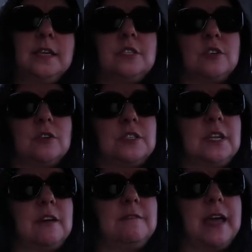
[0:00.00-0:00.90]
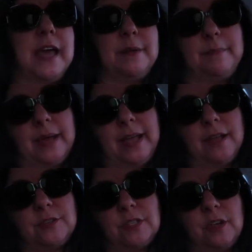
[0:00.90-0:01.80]
Easter stuff at my
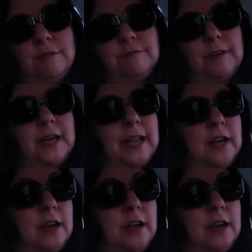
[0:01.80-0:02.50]
house on Friday